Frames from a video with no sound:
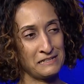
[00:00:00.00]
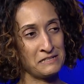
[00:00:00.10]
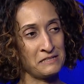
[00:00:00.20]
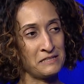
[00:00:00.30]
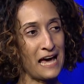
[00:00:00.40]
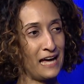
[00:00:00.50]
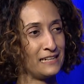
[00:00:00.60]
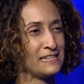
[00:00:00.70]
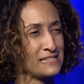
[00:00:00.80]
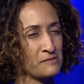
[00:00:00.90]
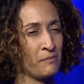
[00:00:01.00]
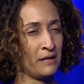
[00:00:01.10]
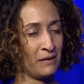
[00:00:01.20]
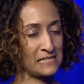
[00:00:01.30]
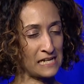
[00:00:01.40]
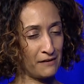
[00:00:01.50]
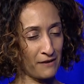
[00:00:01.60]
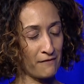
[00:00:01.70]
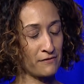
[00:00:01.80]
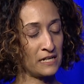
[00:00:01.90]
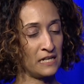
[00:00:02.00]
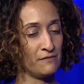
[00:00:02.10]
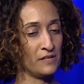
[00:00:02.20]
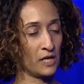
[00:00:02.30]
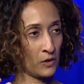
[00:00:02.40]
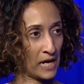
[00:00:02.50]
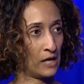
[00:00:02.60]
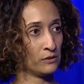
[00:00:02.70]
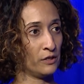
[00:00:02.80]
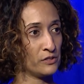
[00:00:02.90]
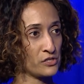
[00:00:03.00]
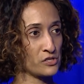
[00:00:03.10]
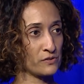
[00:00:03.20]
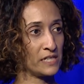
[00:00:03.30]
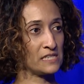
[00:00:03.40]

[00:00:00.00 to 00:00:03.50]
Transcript: That is, my staff every evening are out on the streets